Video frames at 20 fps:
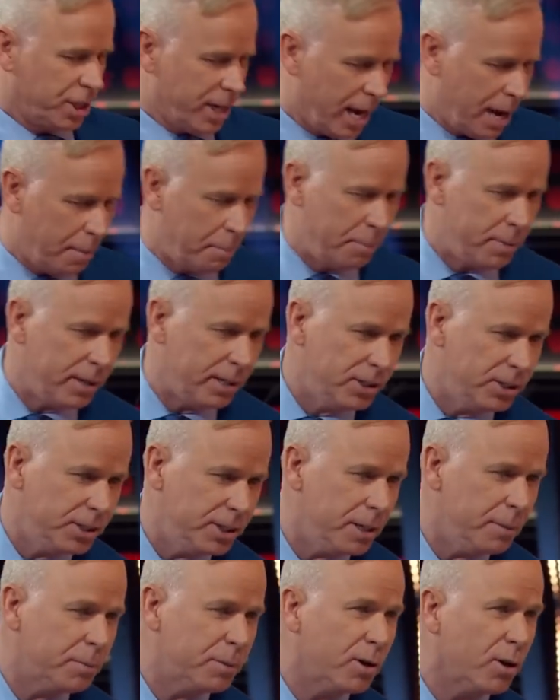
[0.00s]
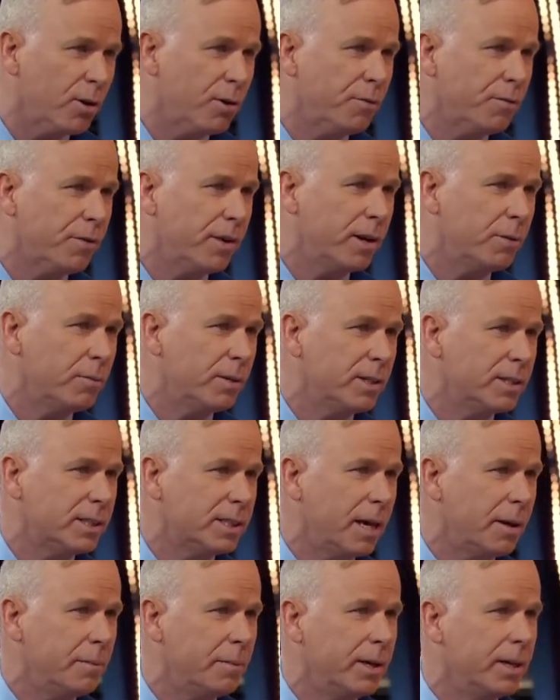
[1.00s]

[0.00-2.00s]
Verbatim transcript: championship girlfriend? What does that